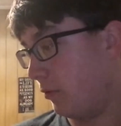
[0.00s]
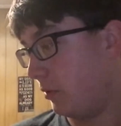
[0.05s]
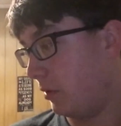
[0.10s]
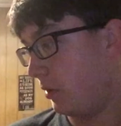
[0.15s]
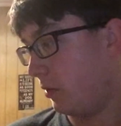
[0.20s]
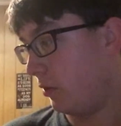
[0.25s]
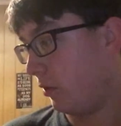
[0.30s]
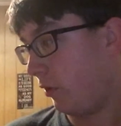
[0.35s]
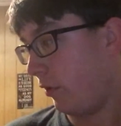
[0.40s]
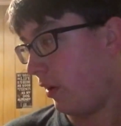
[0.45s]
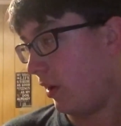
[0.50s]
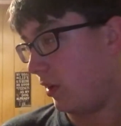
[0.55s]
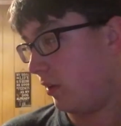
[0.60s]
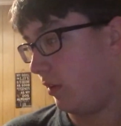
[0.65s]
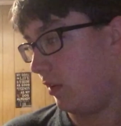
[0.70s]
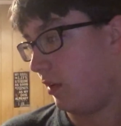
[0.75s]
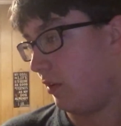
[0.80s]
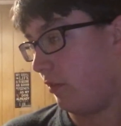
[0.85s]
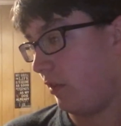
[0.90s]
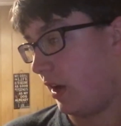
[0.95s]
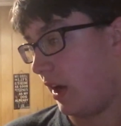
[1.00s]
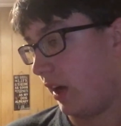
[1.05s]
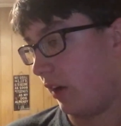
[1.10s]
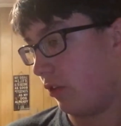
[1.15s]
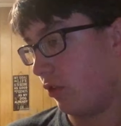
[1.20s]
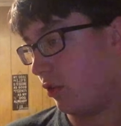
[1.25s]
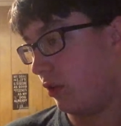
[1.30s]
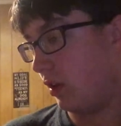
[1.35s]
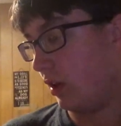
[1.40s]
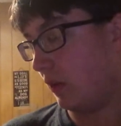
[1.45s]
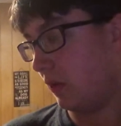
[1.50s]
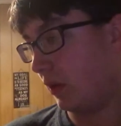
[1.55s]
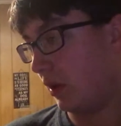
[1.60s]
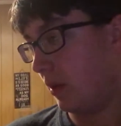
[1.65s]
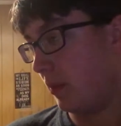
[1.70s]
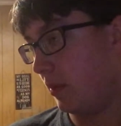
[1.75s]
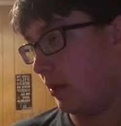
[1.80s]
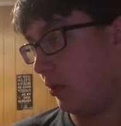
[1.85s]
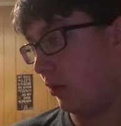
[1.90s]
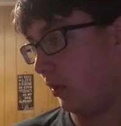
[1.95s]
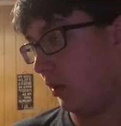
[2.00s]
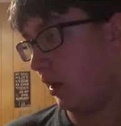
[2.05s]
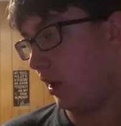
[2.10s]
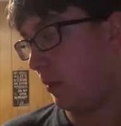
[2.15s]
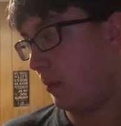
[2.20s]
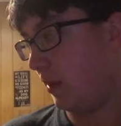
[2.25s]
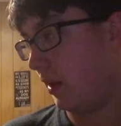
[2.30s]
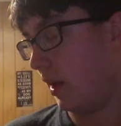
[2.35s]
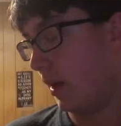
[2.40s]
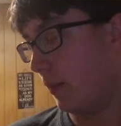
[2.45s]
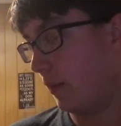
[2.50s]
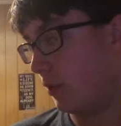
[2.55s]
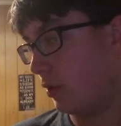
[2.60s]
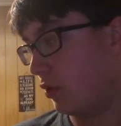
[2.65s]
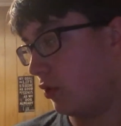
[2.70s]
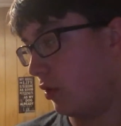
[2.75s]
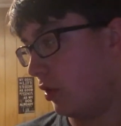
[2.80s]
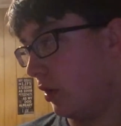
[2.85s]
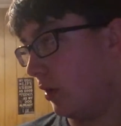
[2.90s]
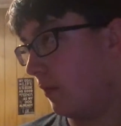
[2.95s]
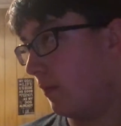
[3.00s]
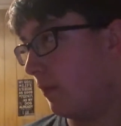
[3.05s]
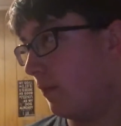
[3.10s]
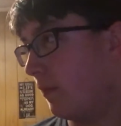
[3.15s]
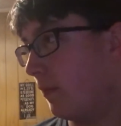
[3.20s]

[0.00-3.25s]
we do crazy reactions that we're going to be doing in AP Chemistry.